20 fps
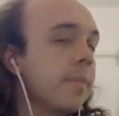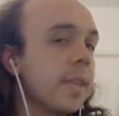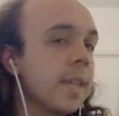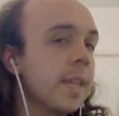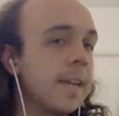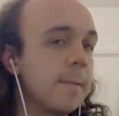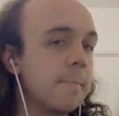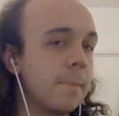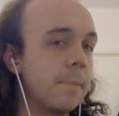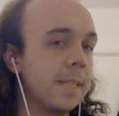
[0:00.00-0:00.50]

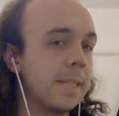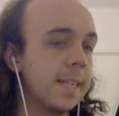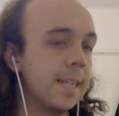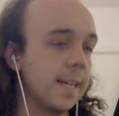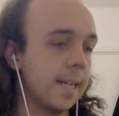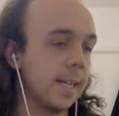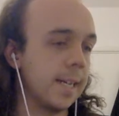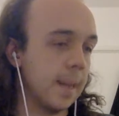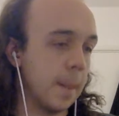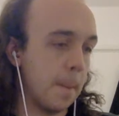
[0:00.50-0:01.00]
in
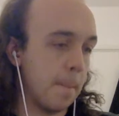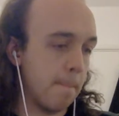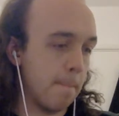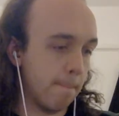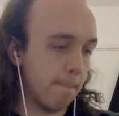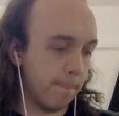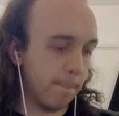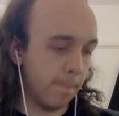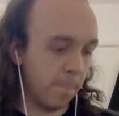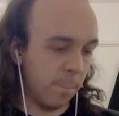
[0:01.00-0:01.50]
particular.
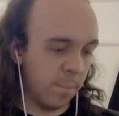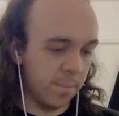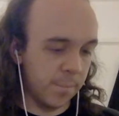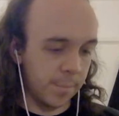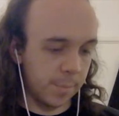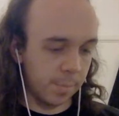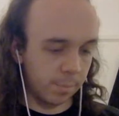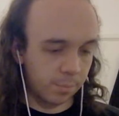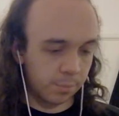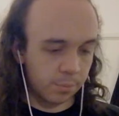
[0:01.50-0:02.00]

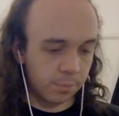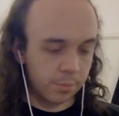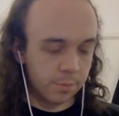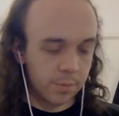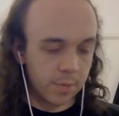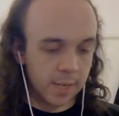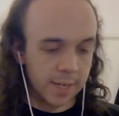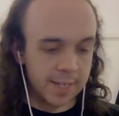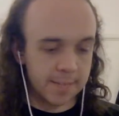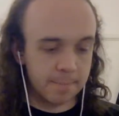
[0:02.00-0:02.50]

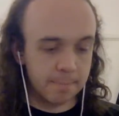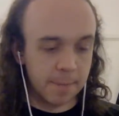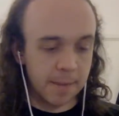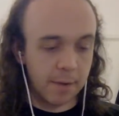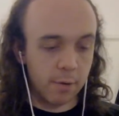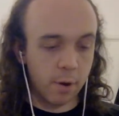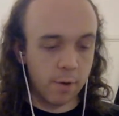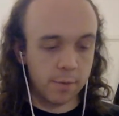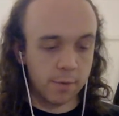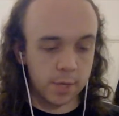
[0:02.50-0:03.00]
I think it's
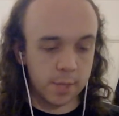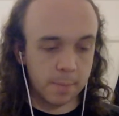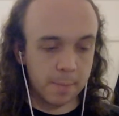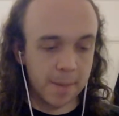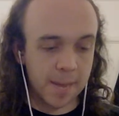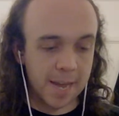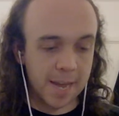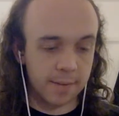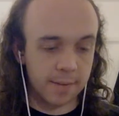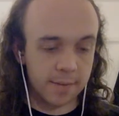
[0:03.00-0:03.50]
better off on the
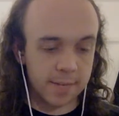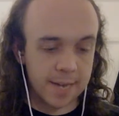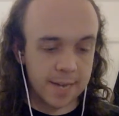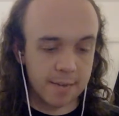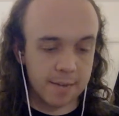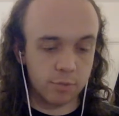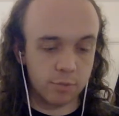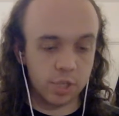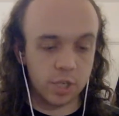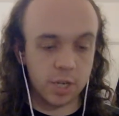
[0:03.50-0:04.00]
back of the
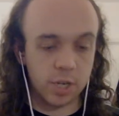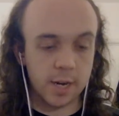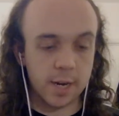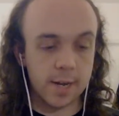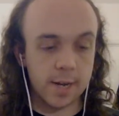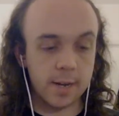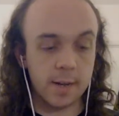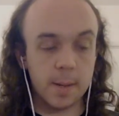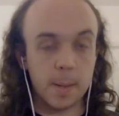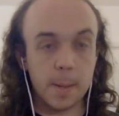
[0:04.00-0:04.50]
outside.